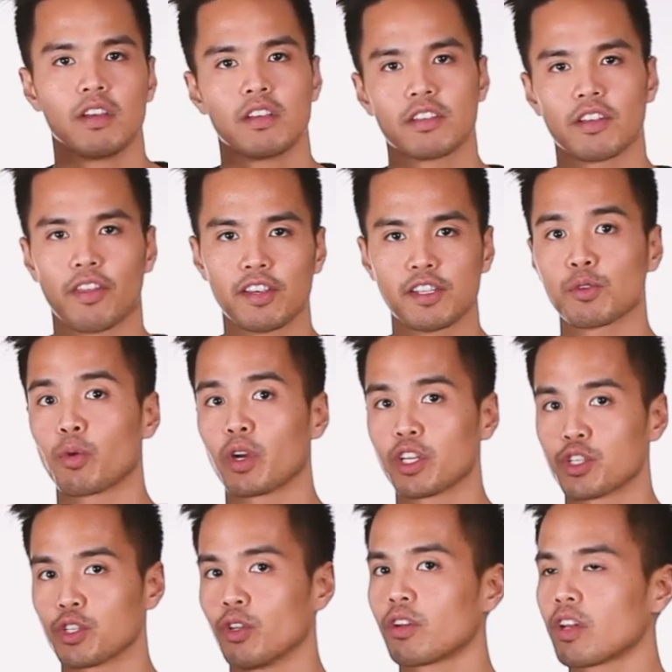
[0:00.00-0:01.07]
So this is what it
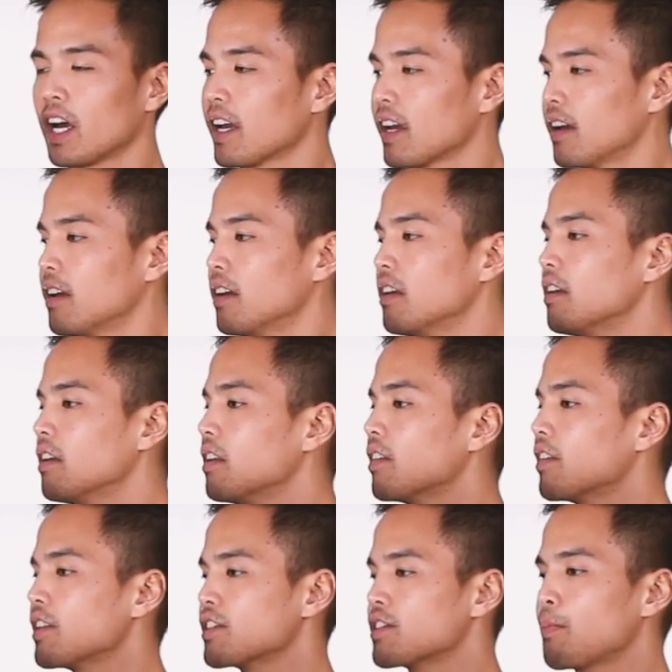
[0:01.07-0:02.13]
should look like.
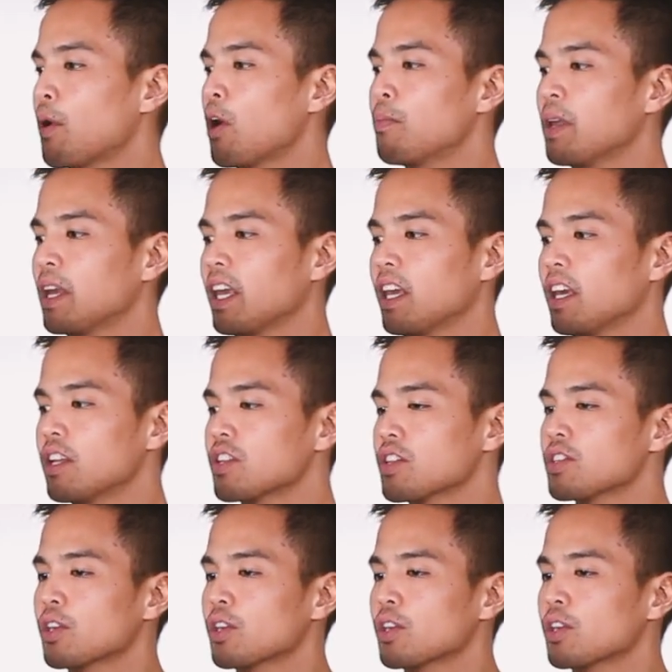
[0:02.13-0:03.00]
The zipper opening here just